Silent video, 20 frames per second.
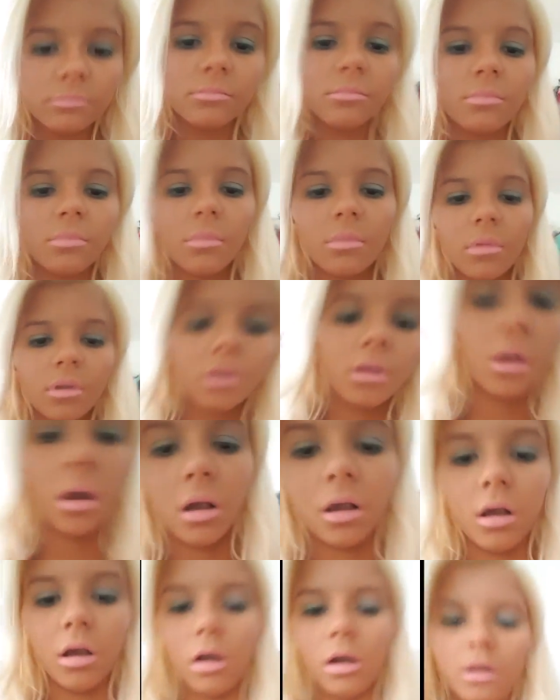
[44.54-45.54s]
uh,
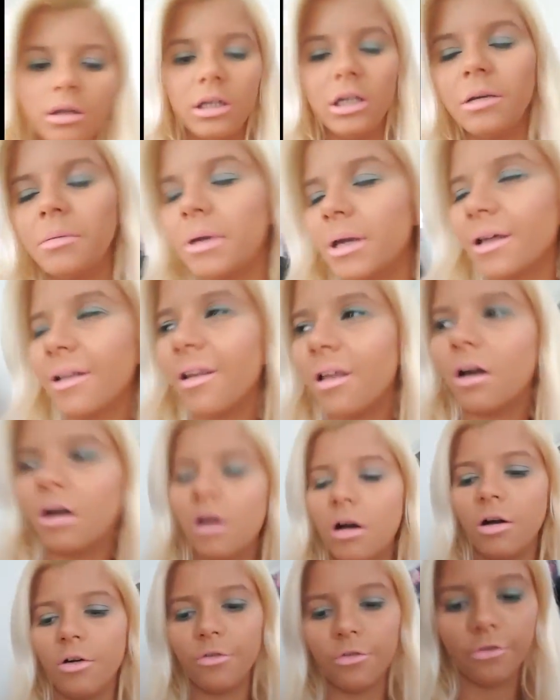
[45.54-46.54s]
an email
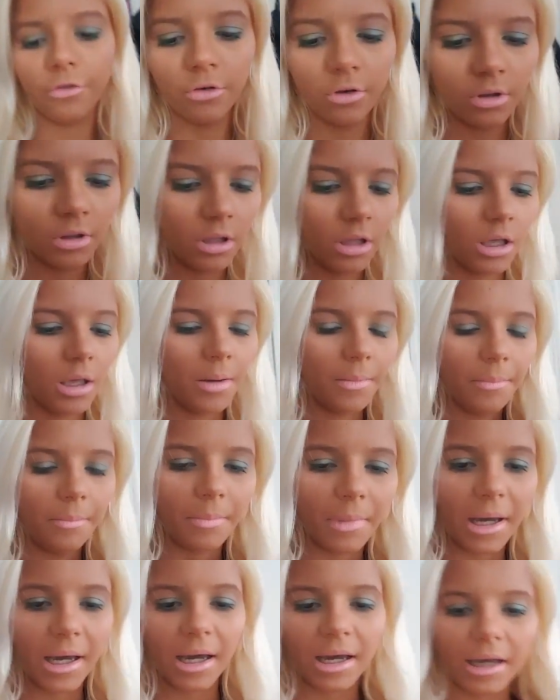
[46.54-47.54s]
of
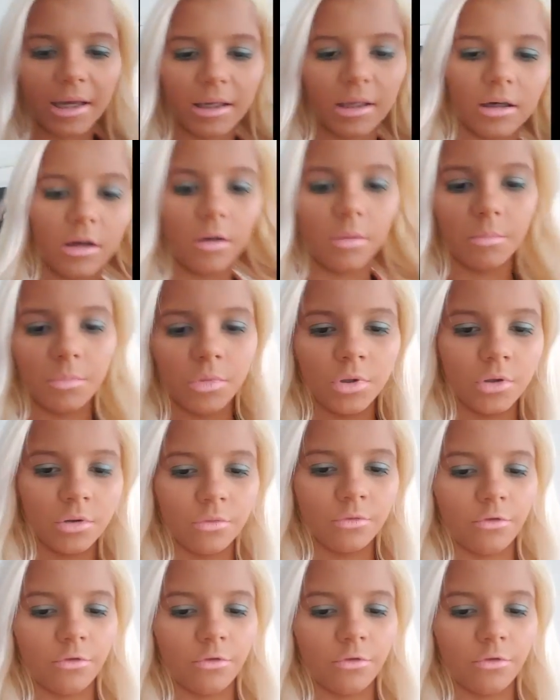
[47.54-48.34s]
my um,